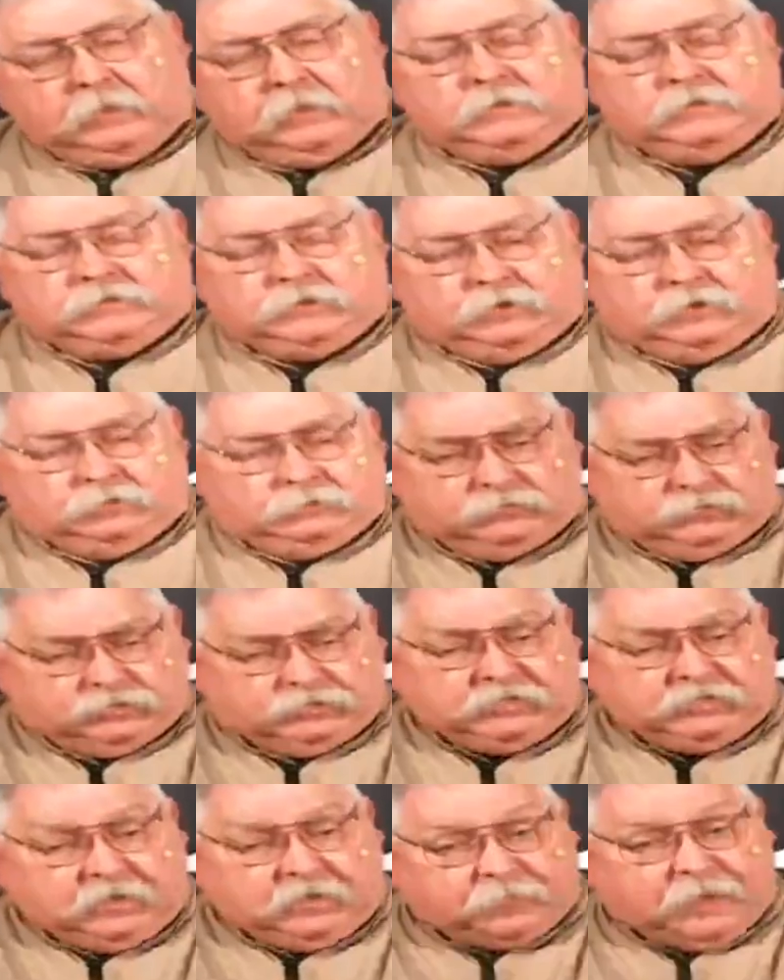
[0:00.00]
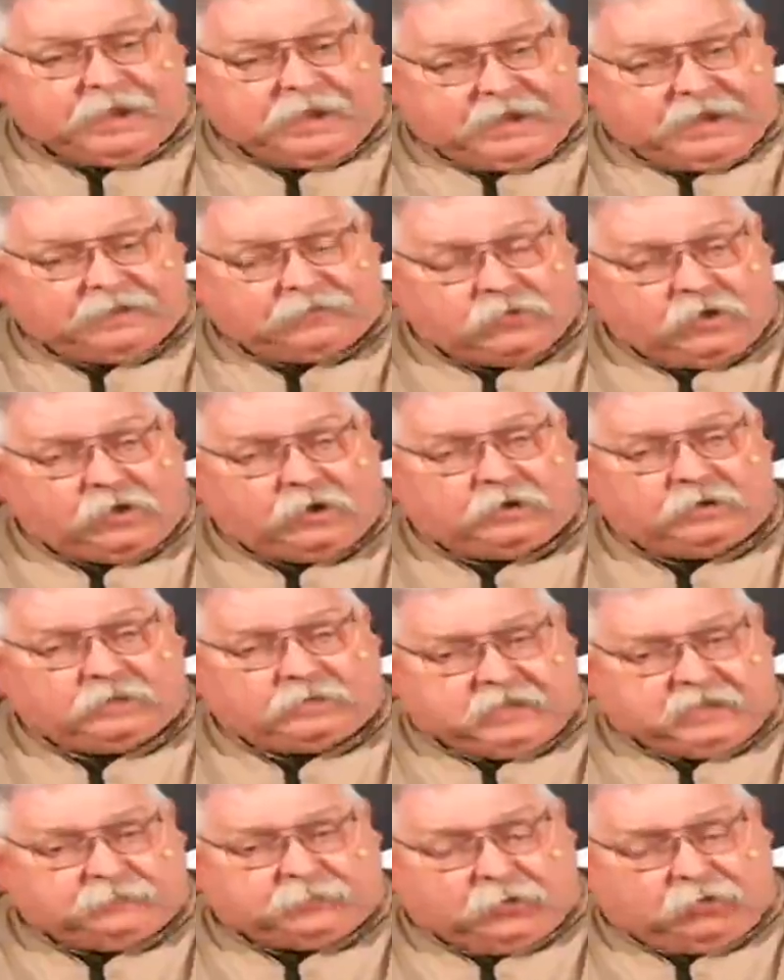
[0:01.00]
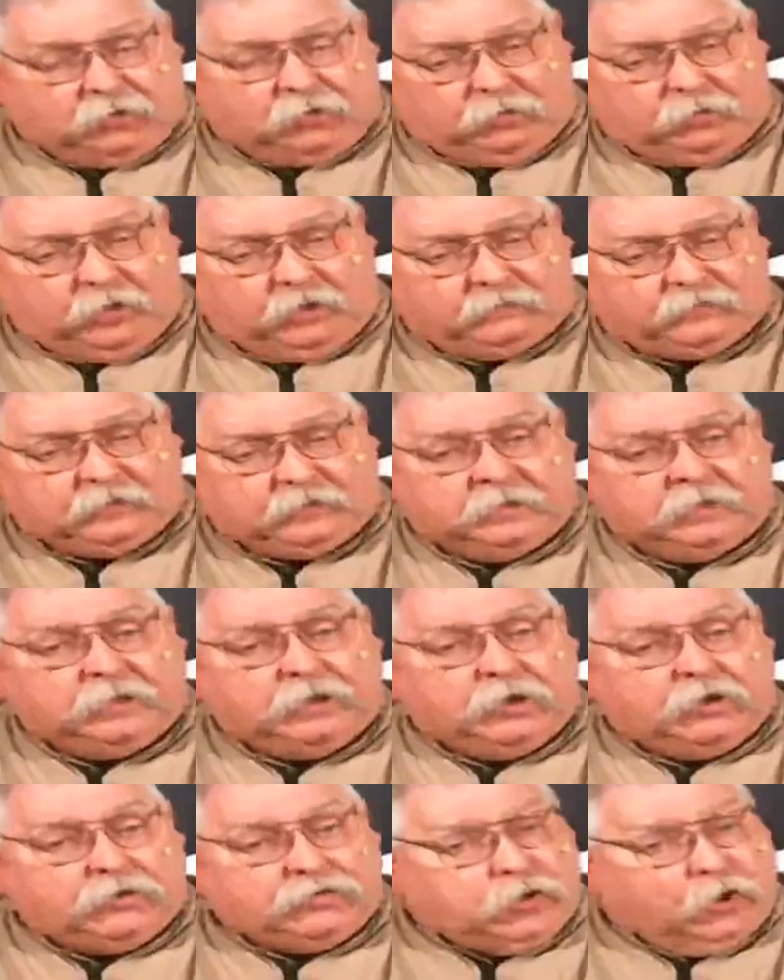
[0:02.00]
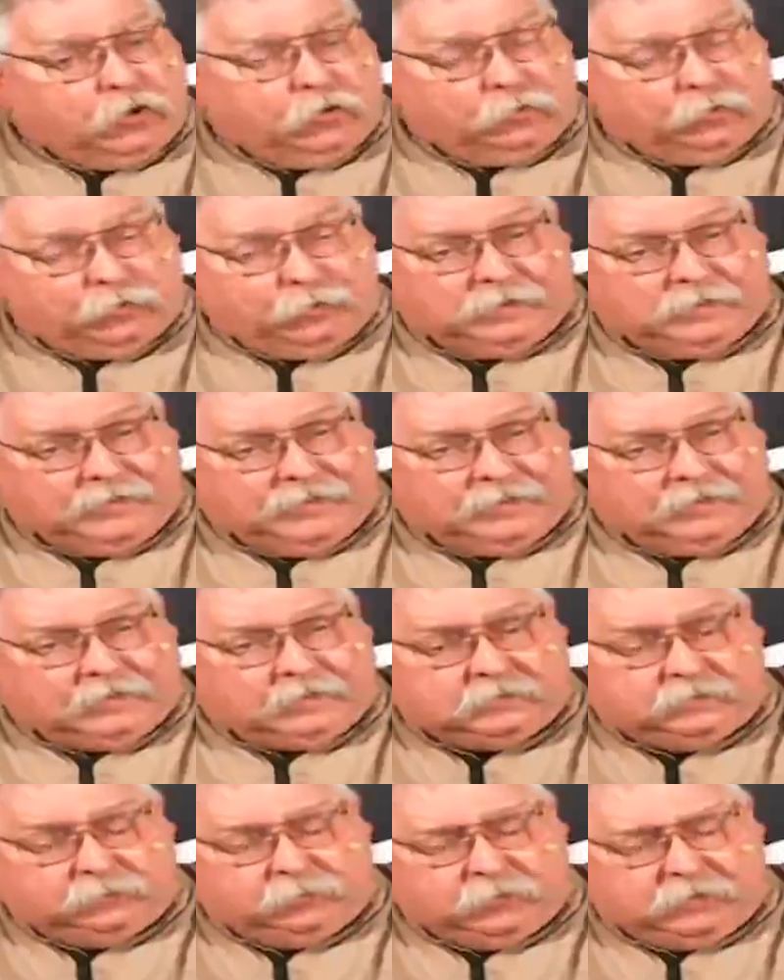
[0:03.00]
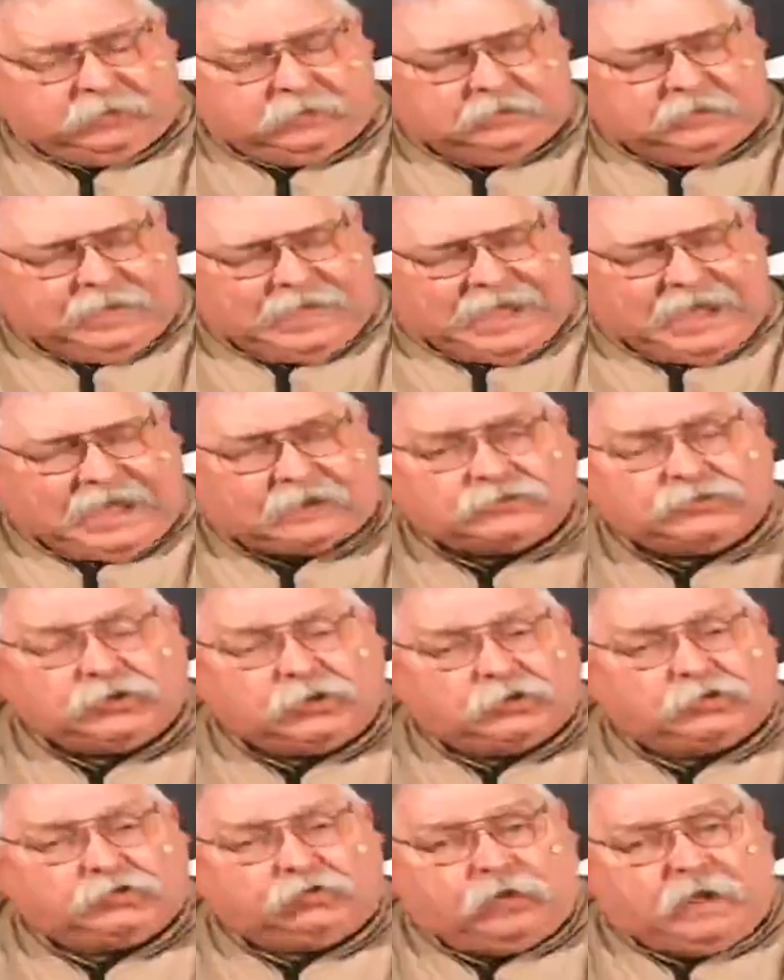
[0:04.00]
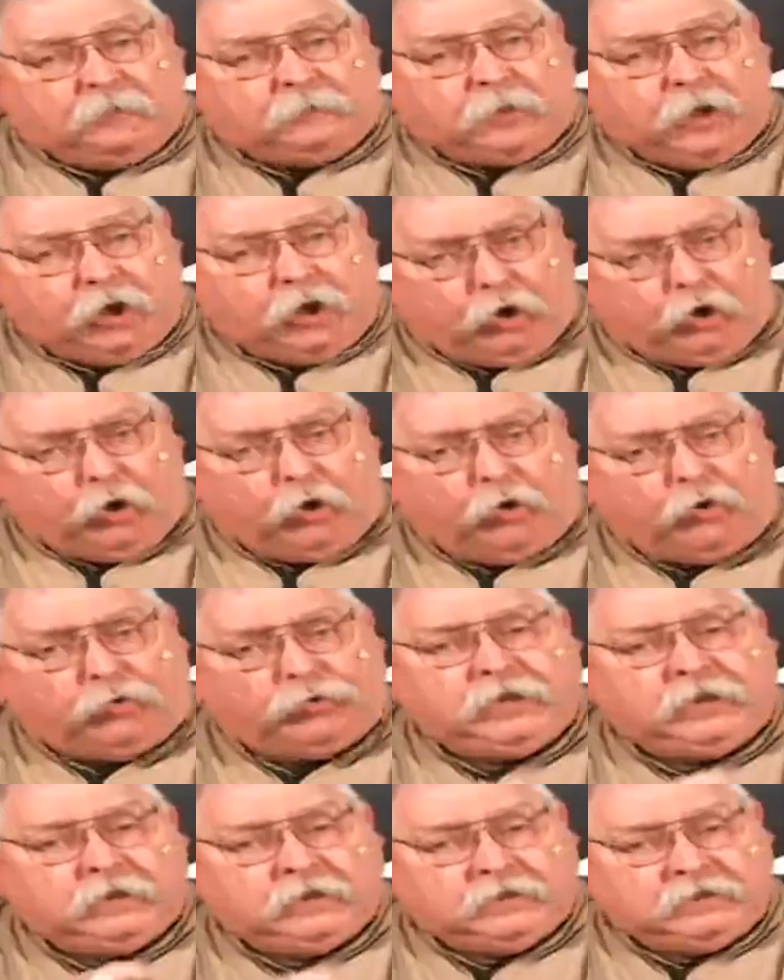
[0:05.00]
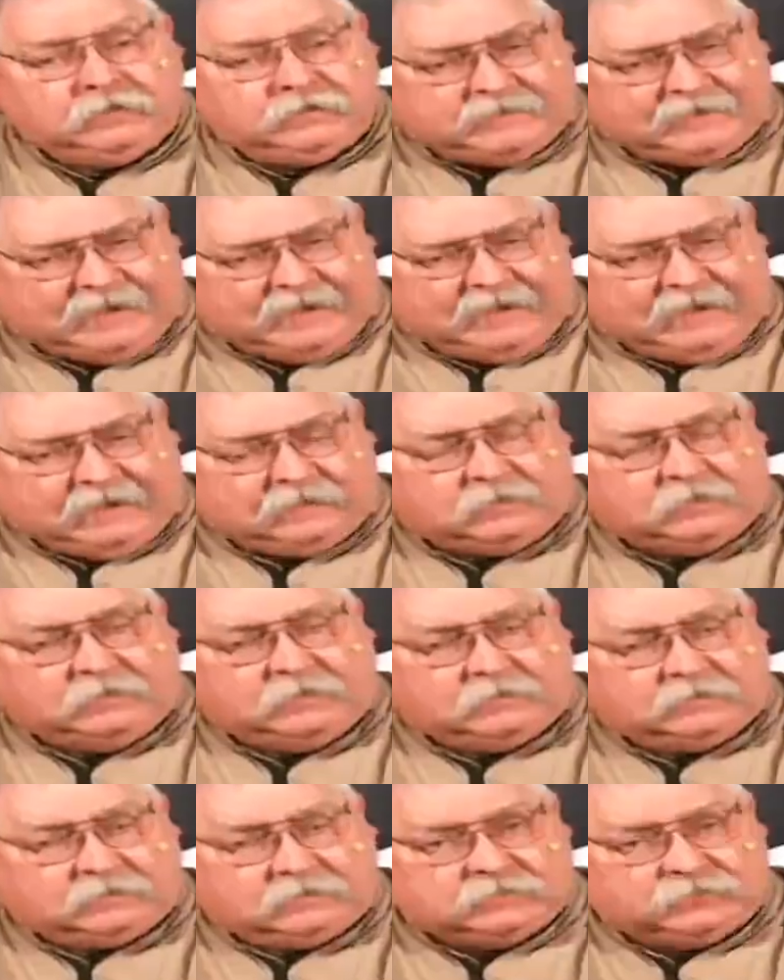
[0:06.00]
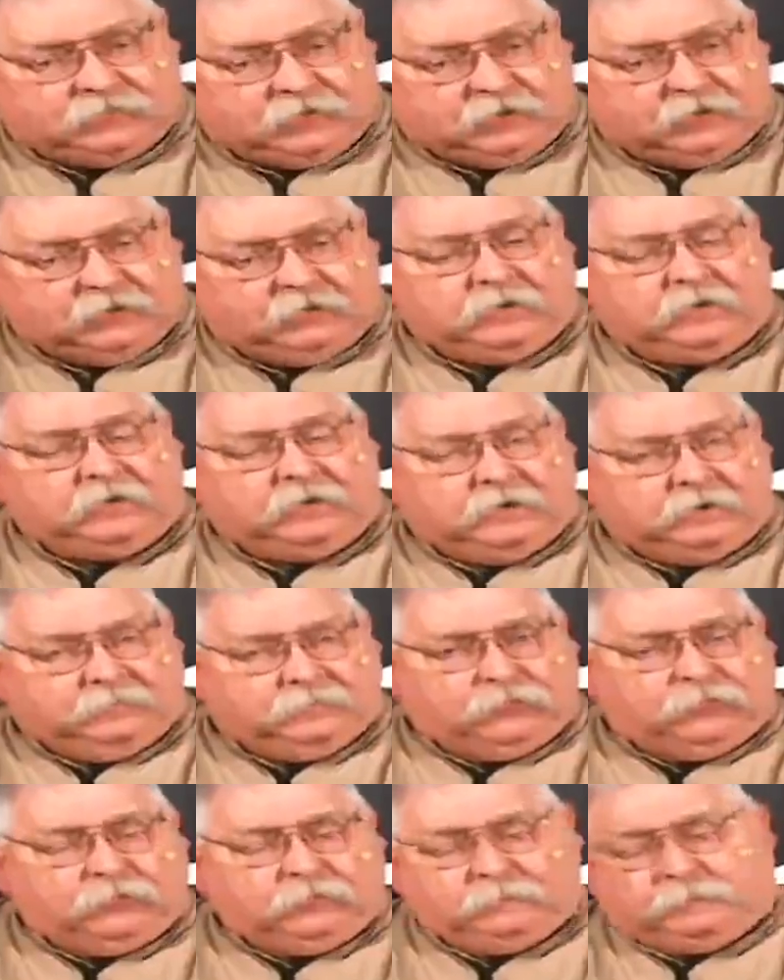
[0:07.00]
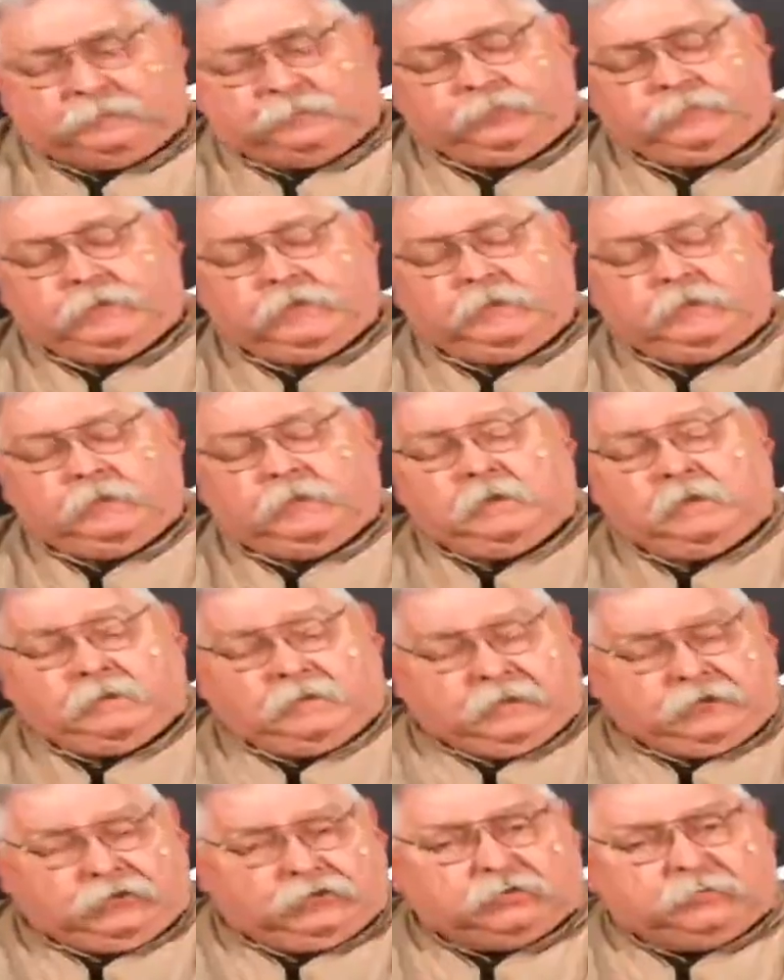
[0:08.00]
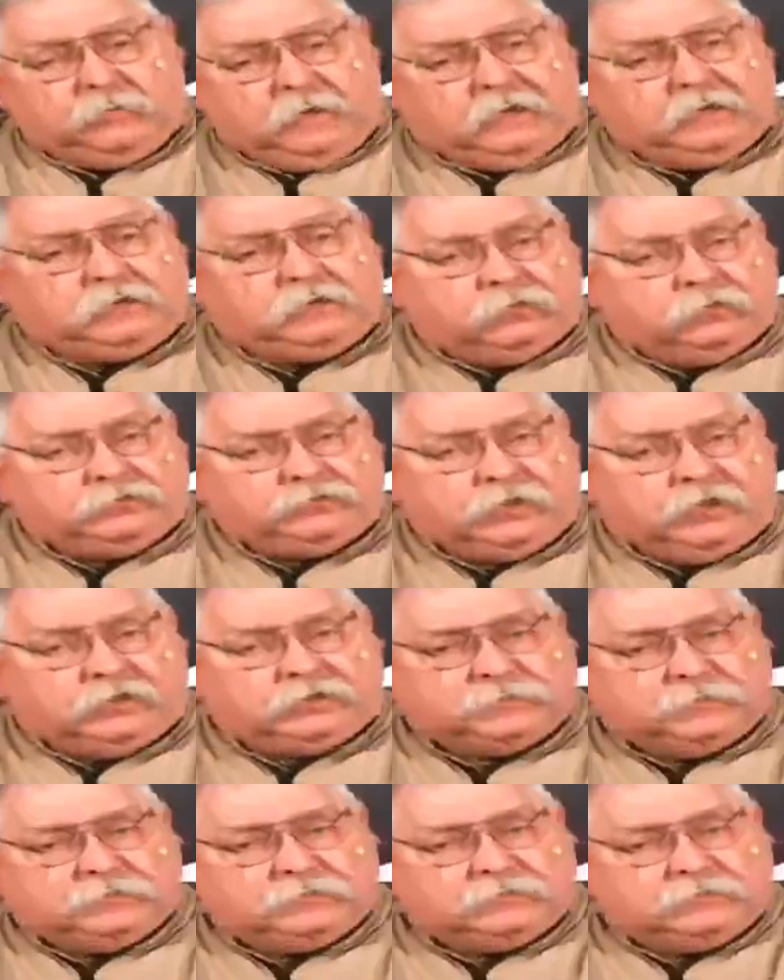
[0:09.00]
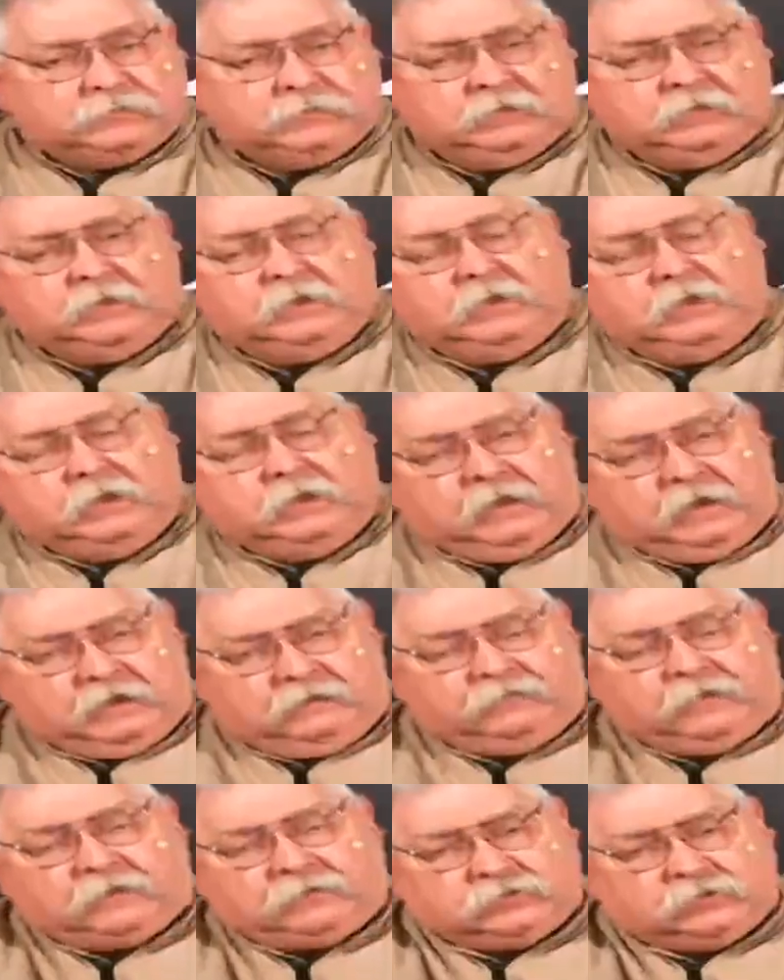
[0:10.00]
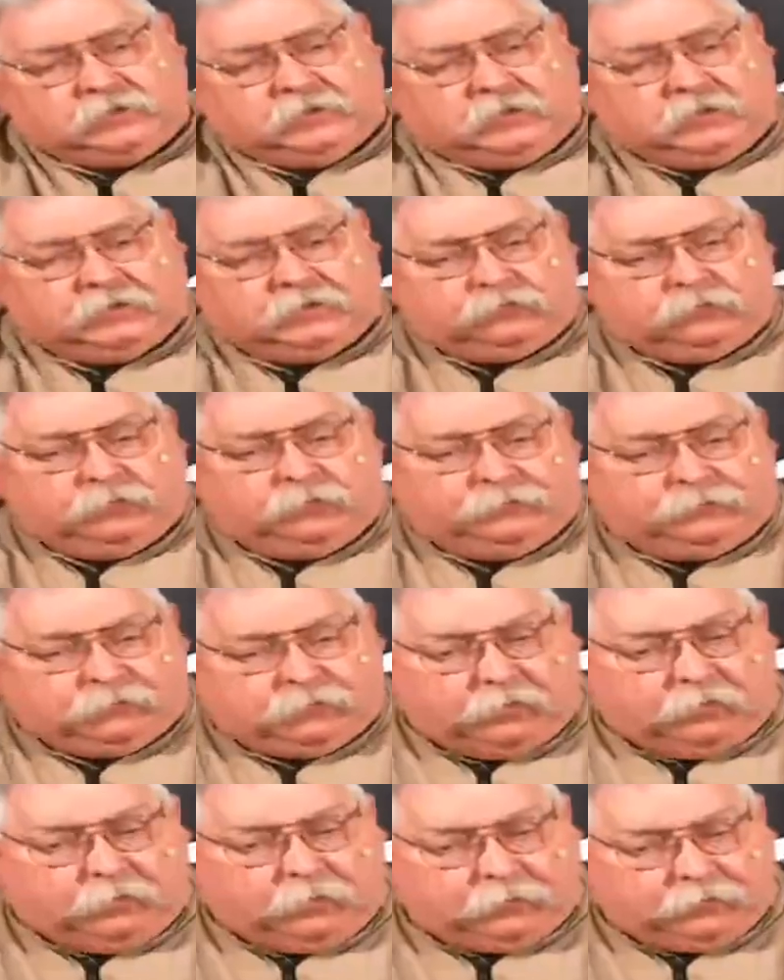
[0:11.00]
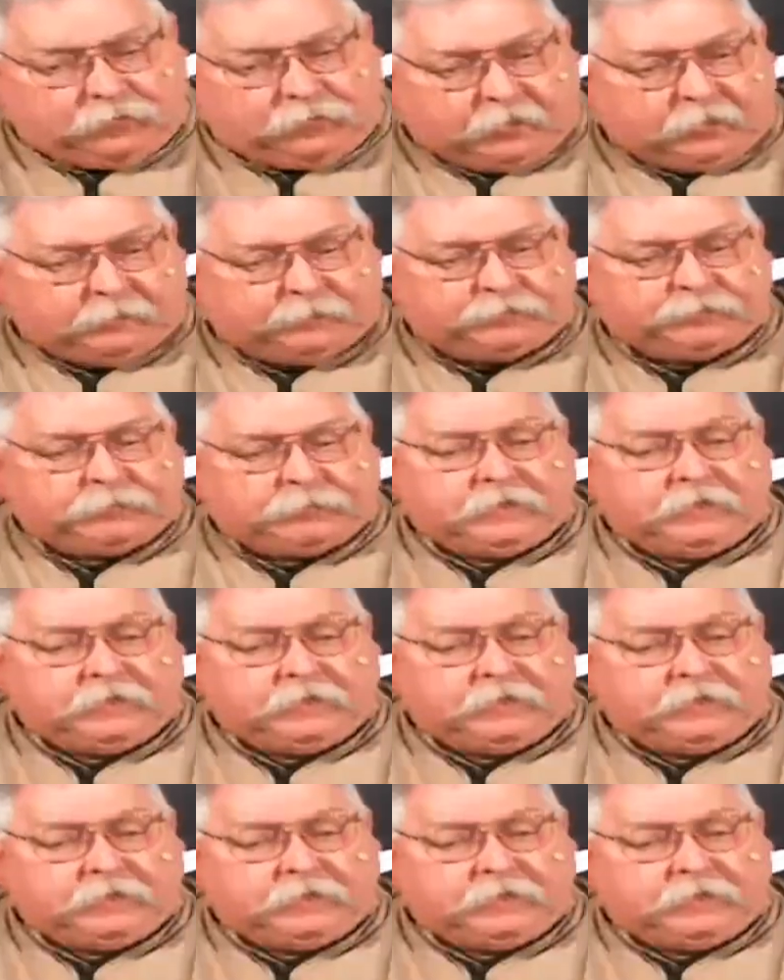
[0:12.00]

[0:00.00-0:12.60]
So just keep a hand on it, keep a hold of it. Don't relax your grip. Hold tight. This is very important. Then you can make your adjustments and eventually get drilled through the whole thing.